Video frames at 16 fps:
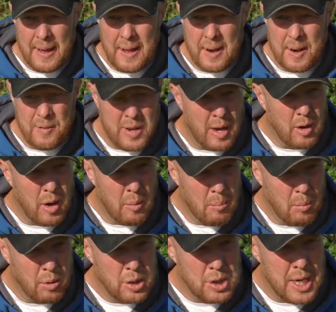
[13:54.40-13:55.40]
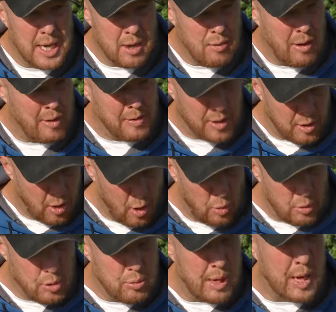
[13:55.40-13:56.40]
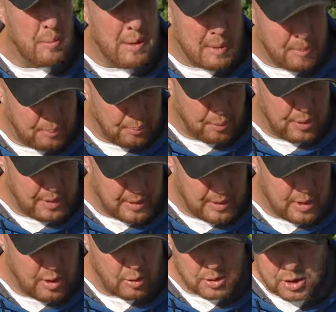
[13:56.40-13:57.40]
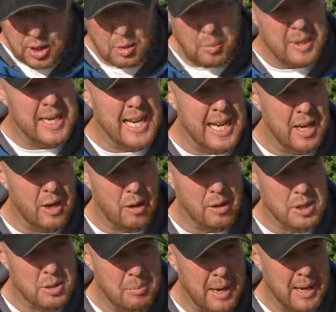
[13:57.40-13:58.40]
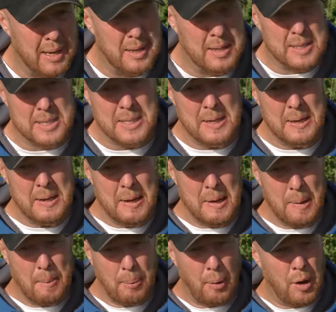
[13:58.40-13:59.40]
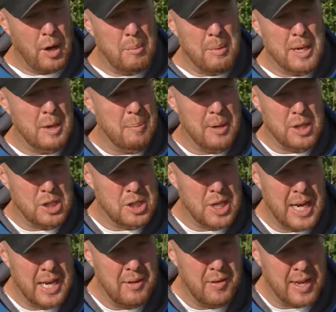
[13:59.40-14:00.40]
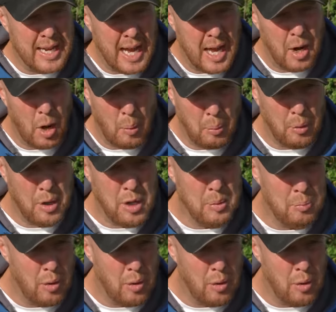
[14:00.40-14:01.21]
and if you haven't got much shade around, I'd always recommend putting, you know, certainly when you're getting lots of maggots, putting them in a bit of shade if you can, or putting your